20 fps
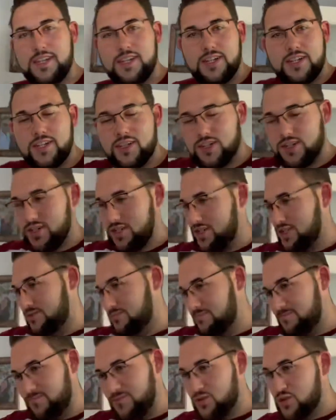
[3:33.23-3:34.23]

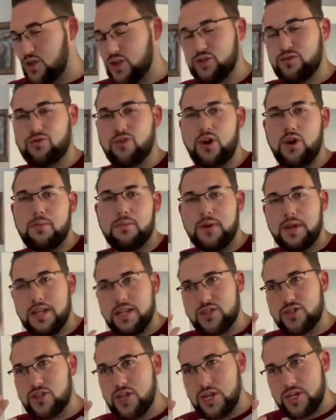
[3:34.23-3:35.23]
just right, but
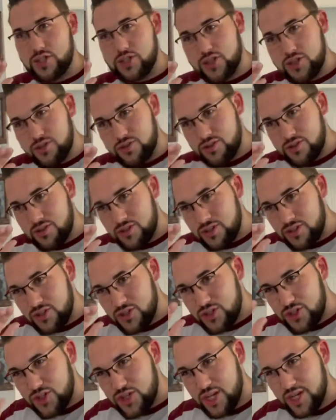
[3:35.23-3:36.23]
it's
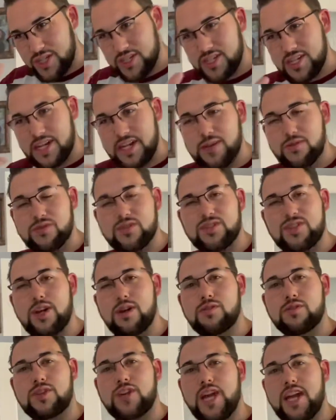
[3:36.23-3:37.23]
just a little
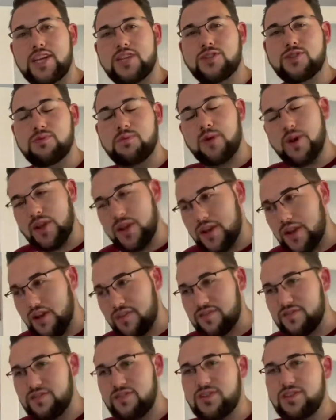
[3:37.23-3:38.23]
subtle change, but
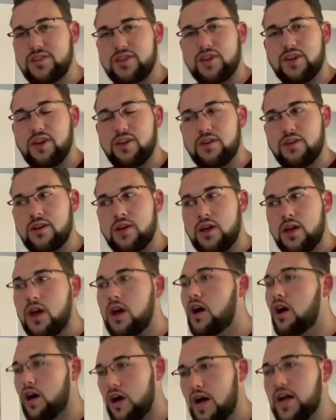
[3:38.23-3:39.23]
enough for you to go,
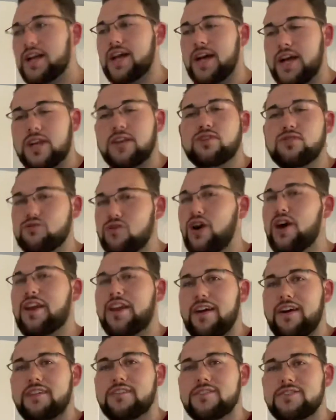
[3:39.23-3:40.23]
okay, it looks right
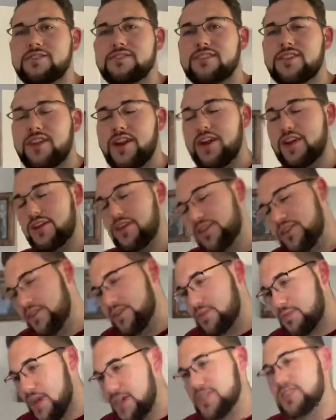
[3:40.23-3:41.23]
now. You know, your
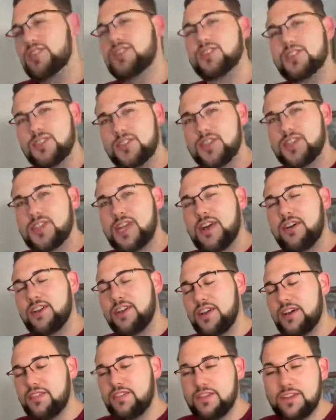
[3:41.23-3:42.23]
spaces are just out
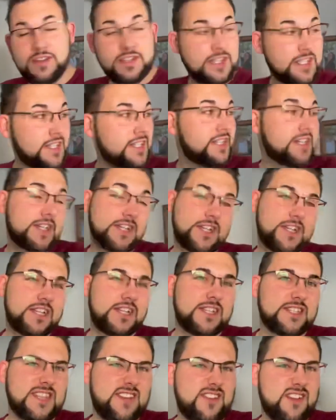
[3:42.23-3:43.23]
now.
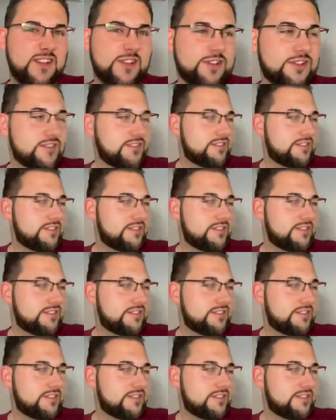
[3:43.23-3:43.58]
Let's have a look.